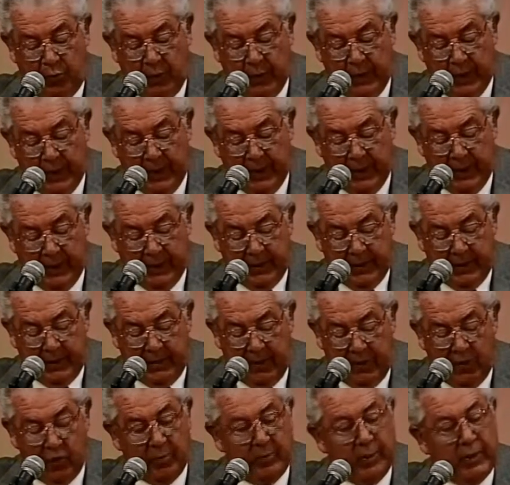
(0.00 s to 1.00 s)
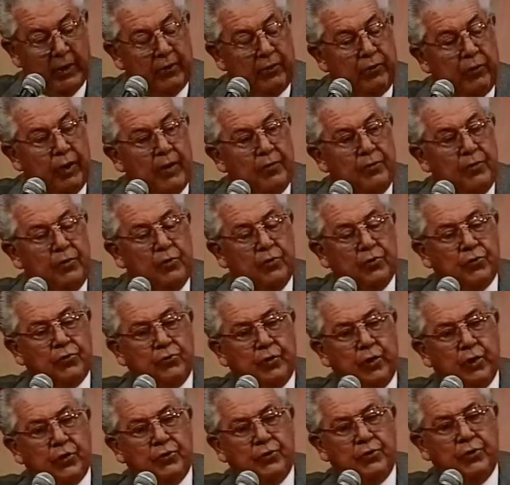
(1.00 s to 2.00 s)
I talk about revenue
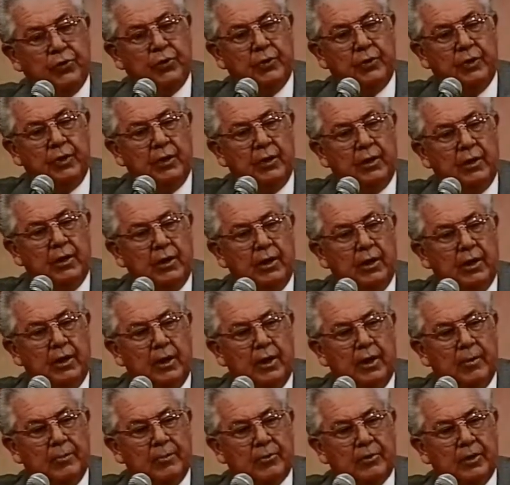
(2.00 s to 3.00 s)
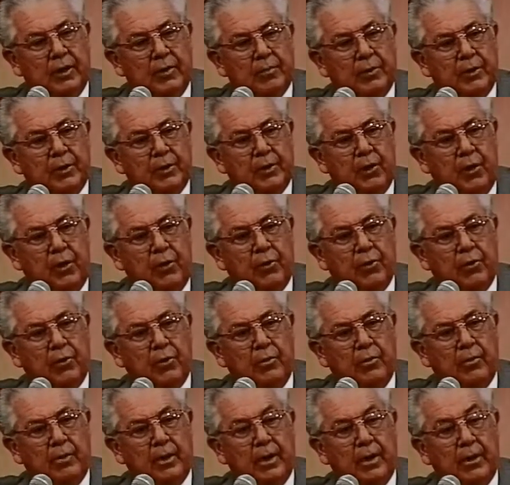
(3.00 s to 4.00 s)
structure, I'm simply talking
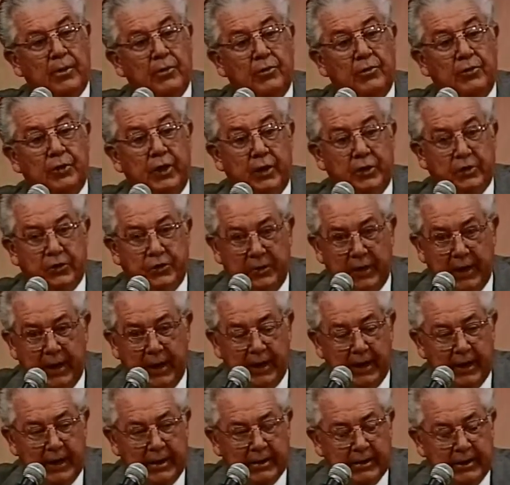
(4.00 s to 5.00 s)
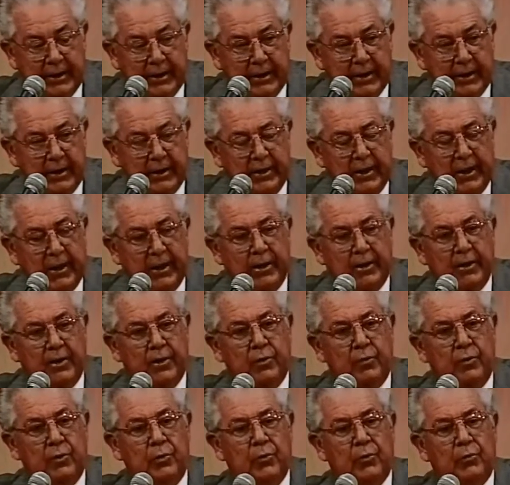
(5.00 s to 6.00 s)
about just that, as indicated, that
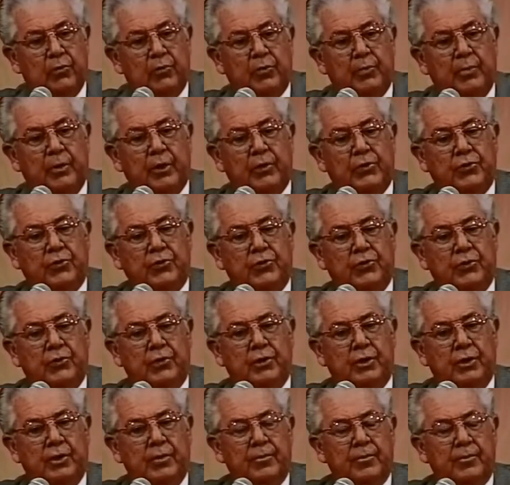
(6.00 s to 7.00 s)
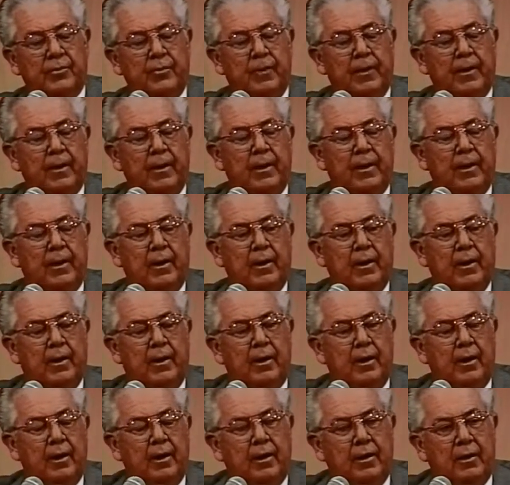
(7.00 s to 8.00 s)
we want to make sure that
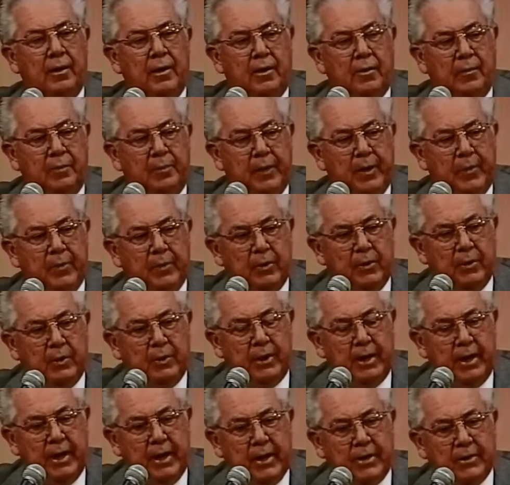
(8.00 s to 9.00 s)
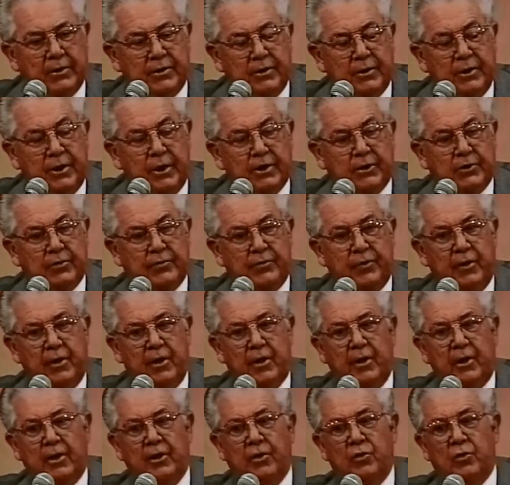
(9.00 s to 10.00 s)
that the people are taxed, are taxed
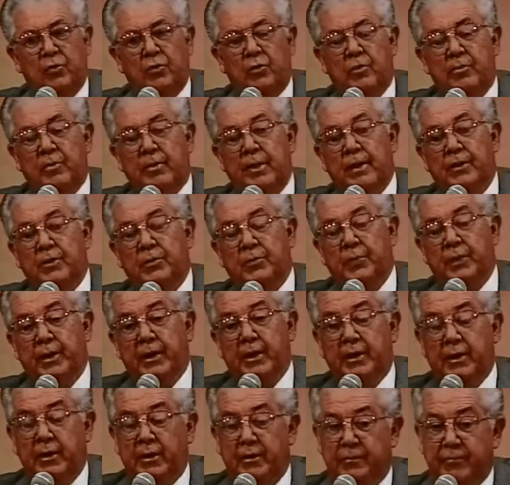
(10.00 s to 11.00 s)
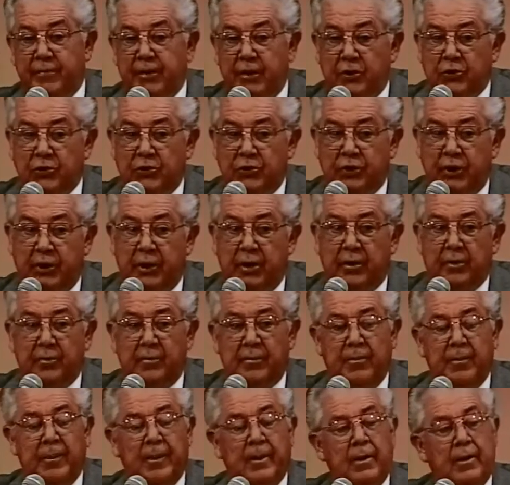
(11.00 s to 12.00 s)
fairly, no one minds paying their fair share,
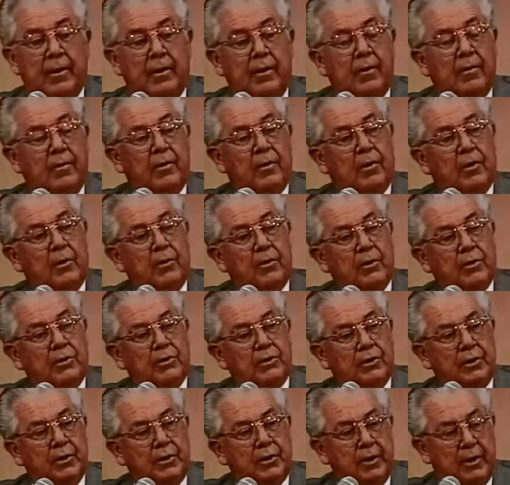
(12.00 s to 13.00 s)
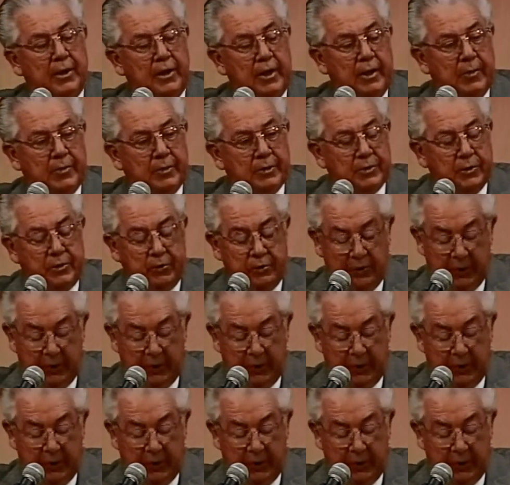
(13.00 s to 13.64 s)
as long as the, the neighbors are doing